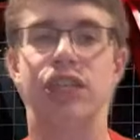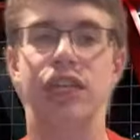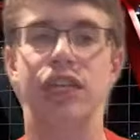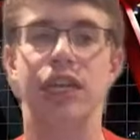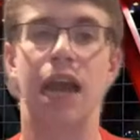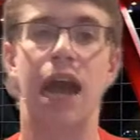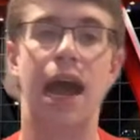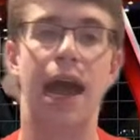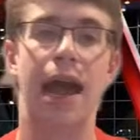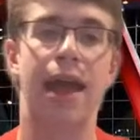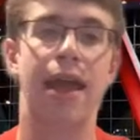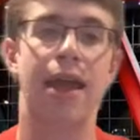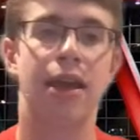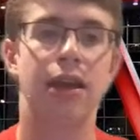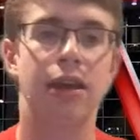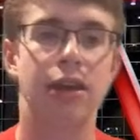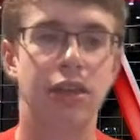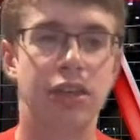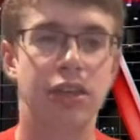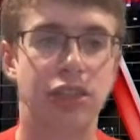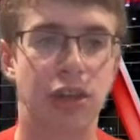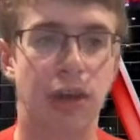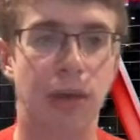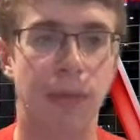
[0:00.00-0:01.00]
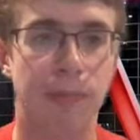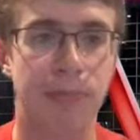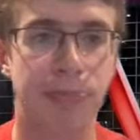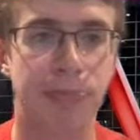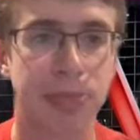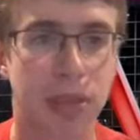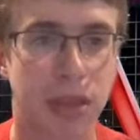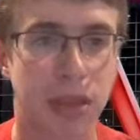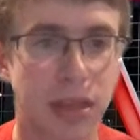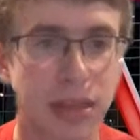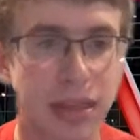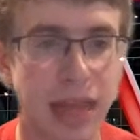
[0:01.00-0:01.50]
guy. So
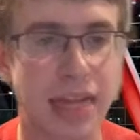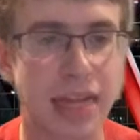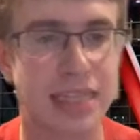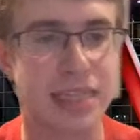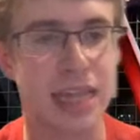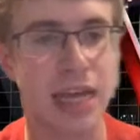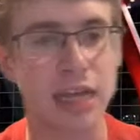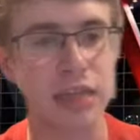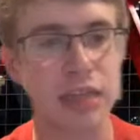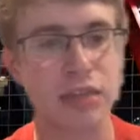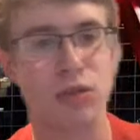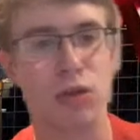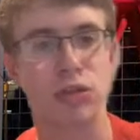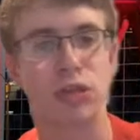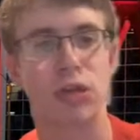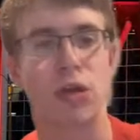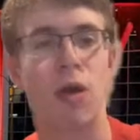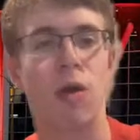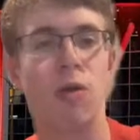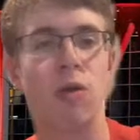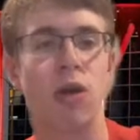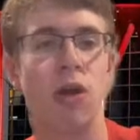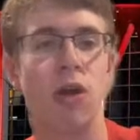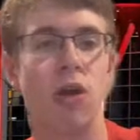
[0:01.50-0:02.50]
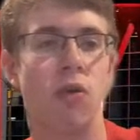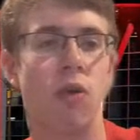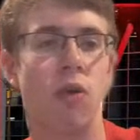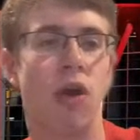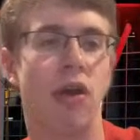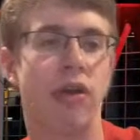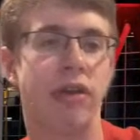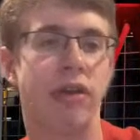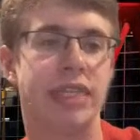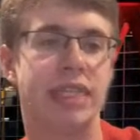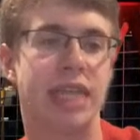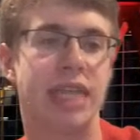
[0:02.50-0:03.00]
those are all good
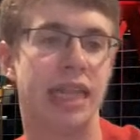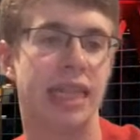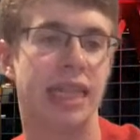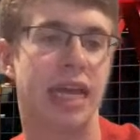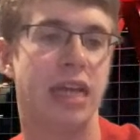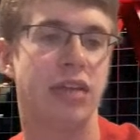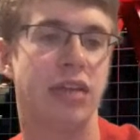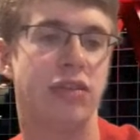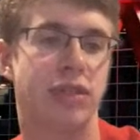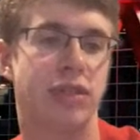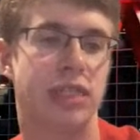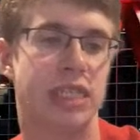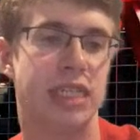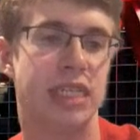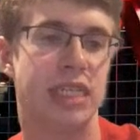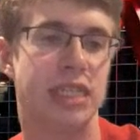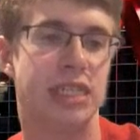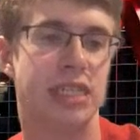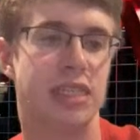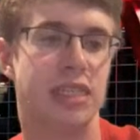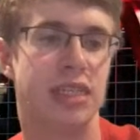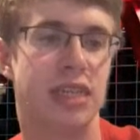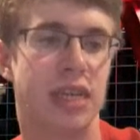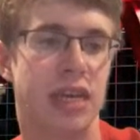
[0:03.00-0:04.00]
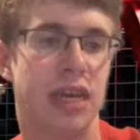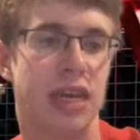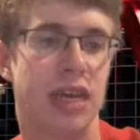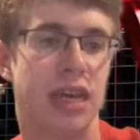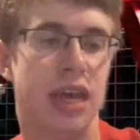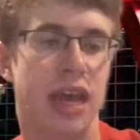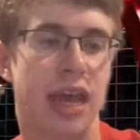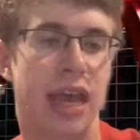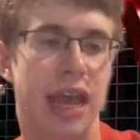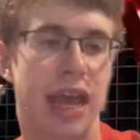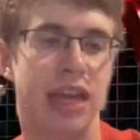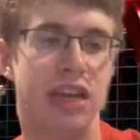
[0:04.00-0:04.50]
qualities that Landry sees
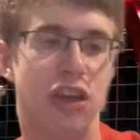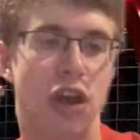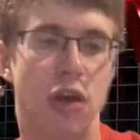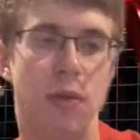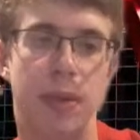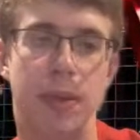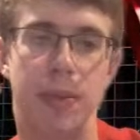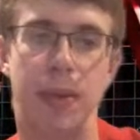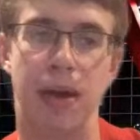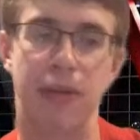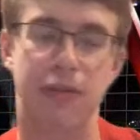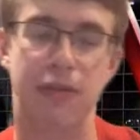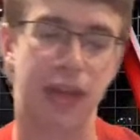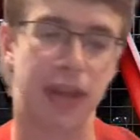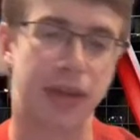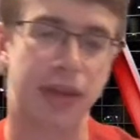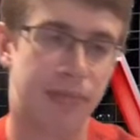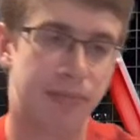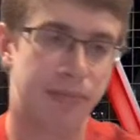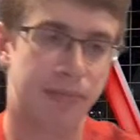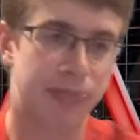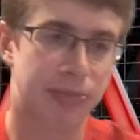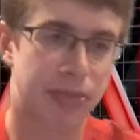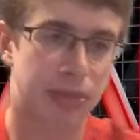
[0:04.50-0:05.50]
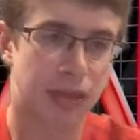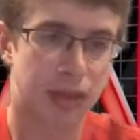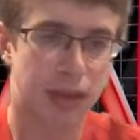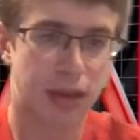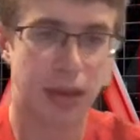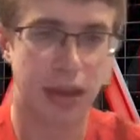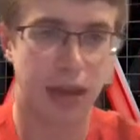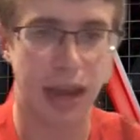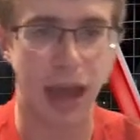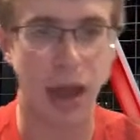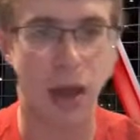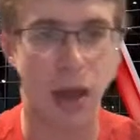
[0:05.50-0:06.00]
in Kobe Buffkin.
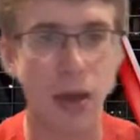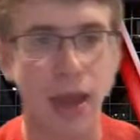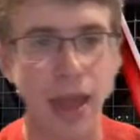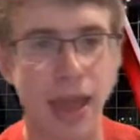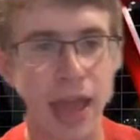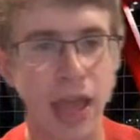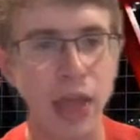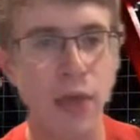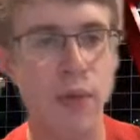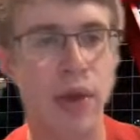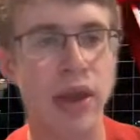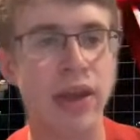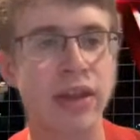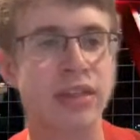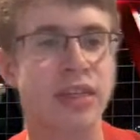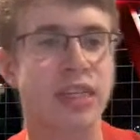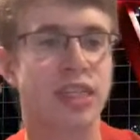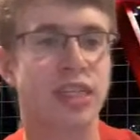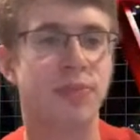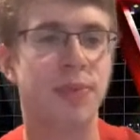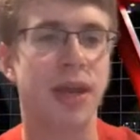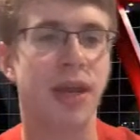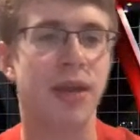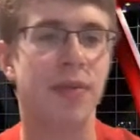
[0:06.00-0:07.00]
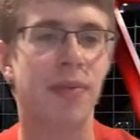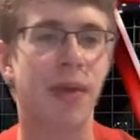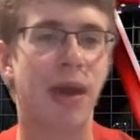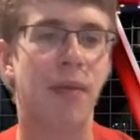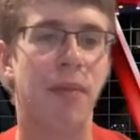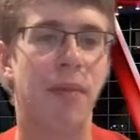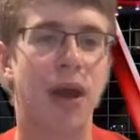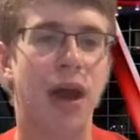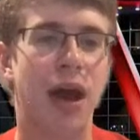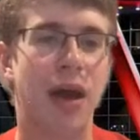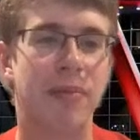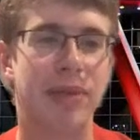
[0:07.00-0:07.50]
Now, he went up to speak about
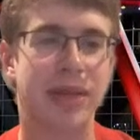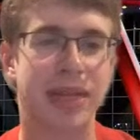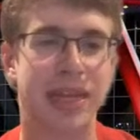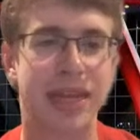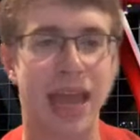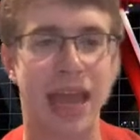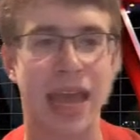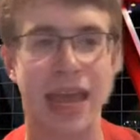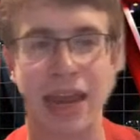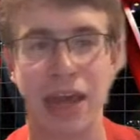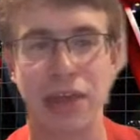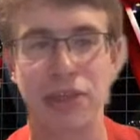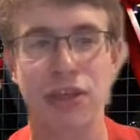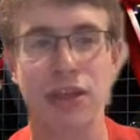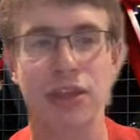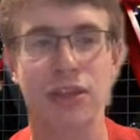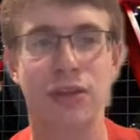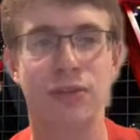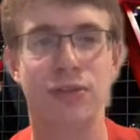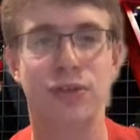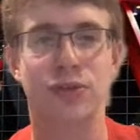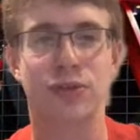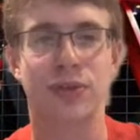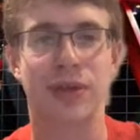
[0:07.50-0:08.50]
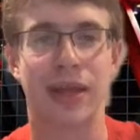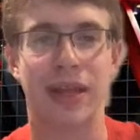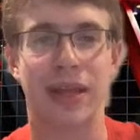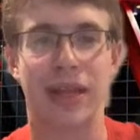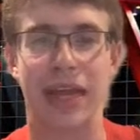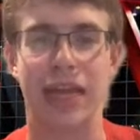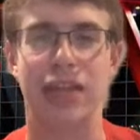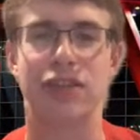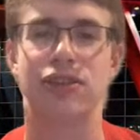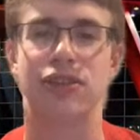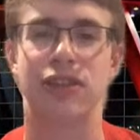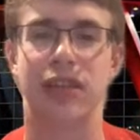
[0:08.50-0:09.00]
Maggiet, and I thought this was
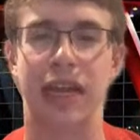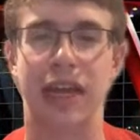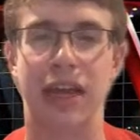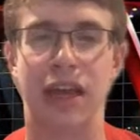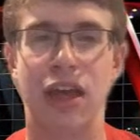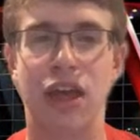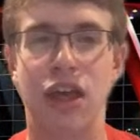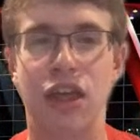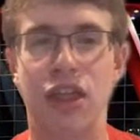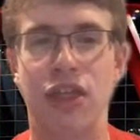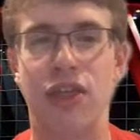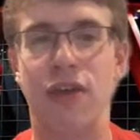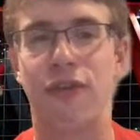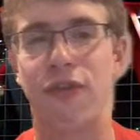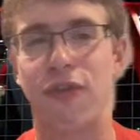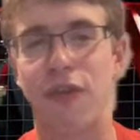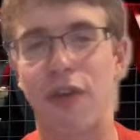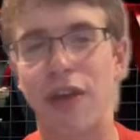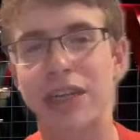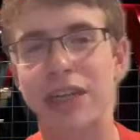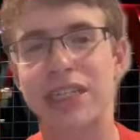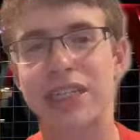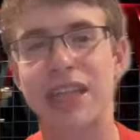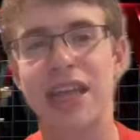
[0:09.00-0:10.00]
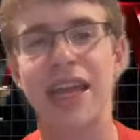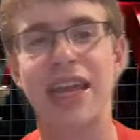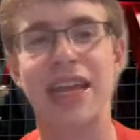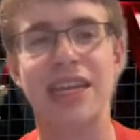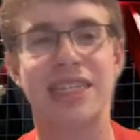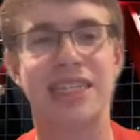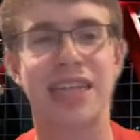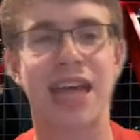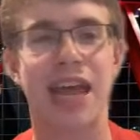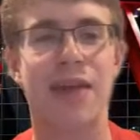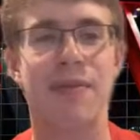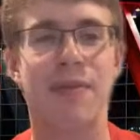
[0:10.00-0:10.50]
really interesting. The first thing he
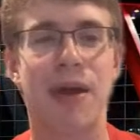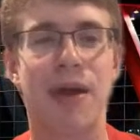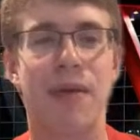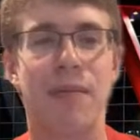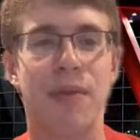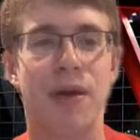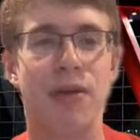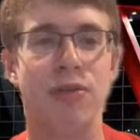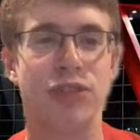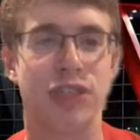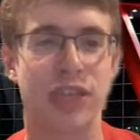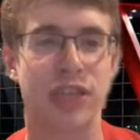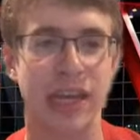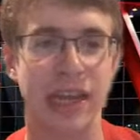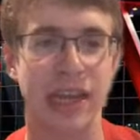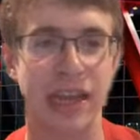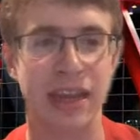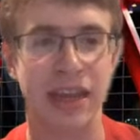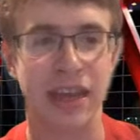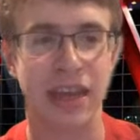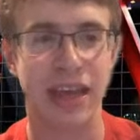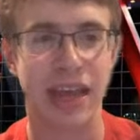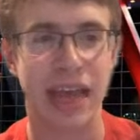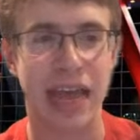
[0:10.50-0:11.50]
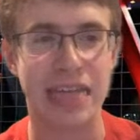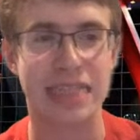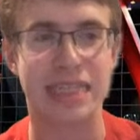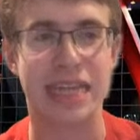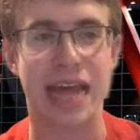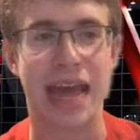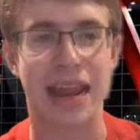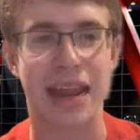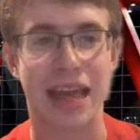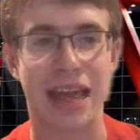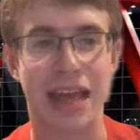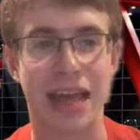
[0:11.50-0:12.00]
said about Moji is
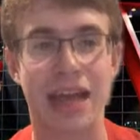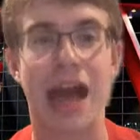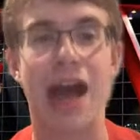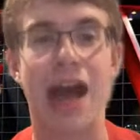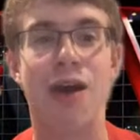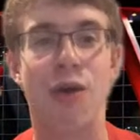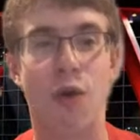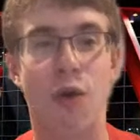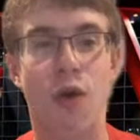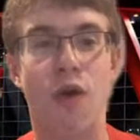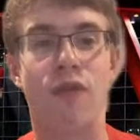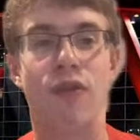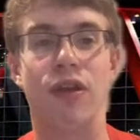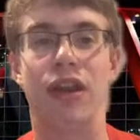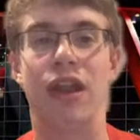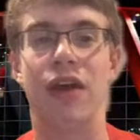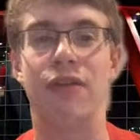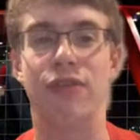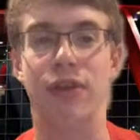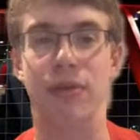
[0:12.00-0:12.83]
that Kyle Korver loved him.